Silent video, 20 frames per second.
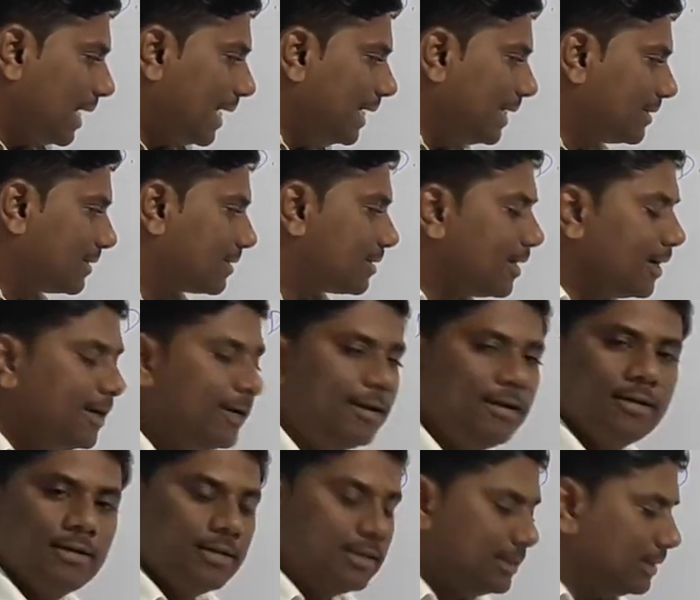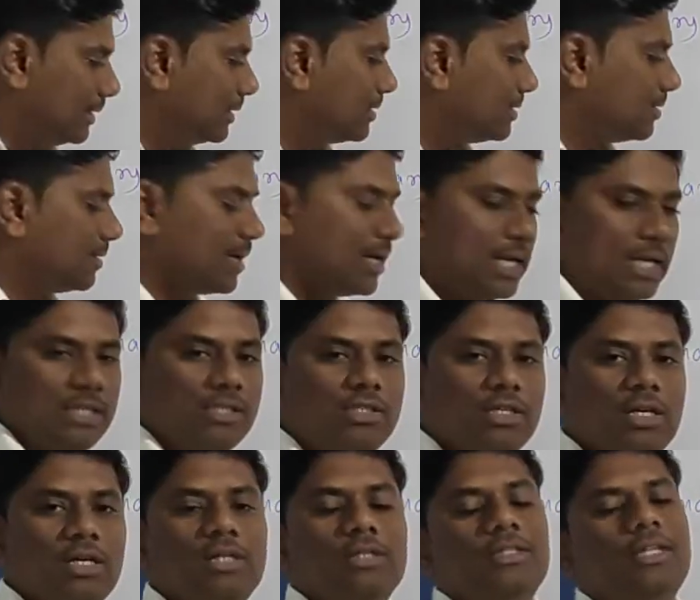extend this range,
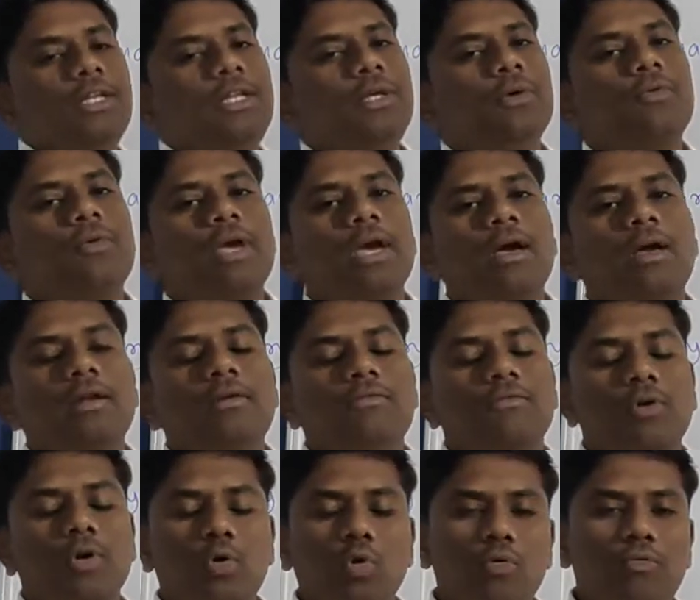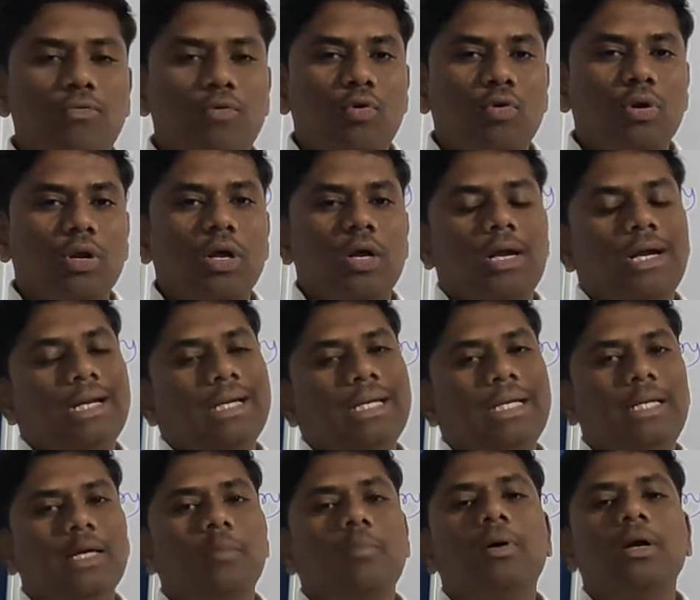then you can go for
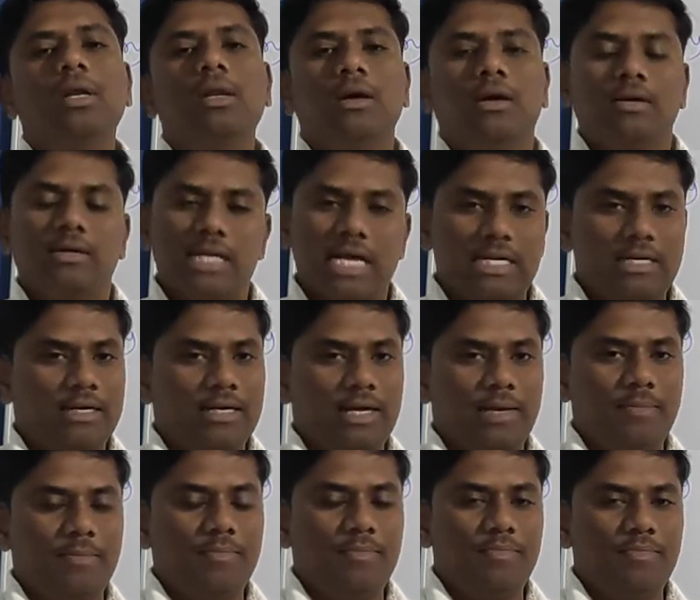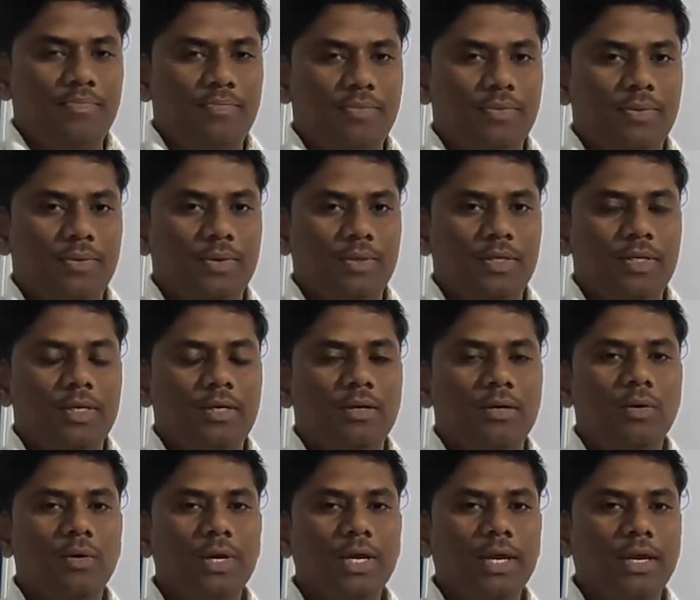double data type.
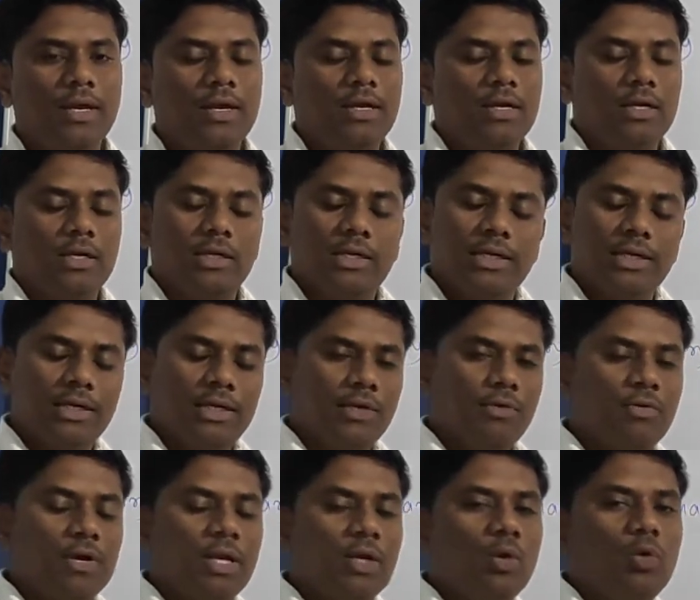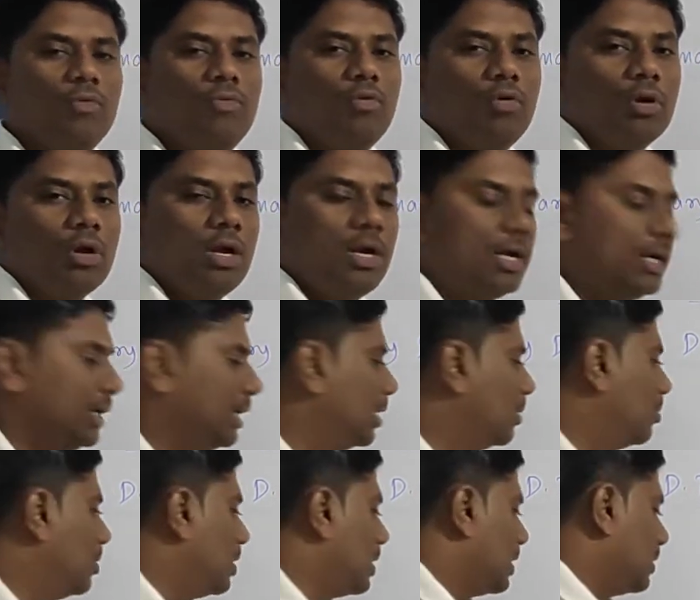Okay, you can go for
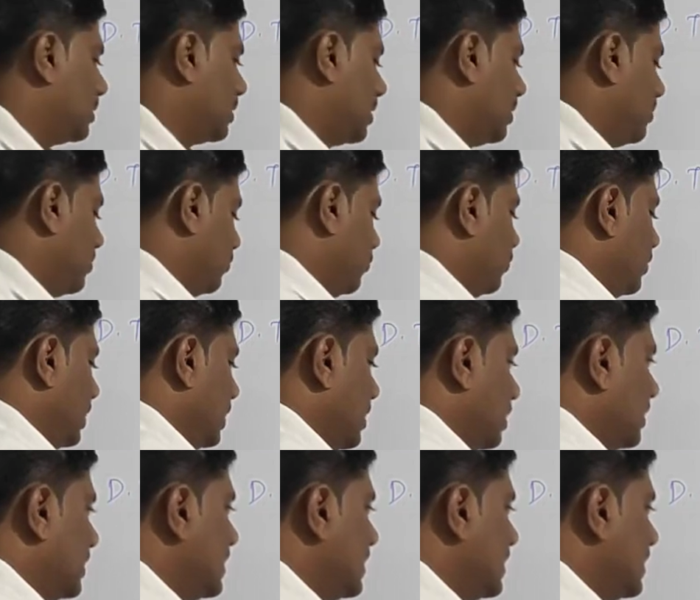double data type. We'll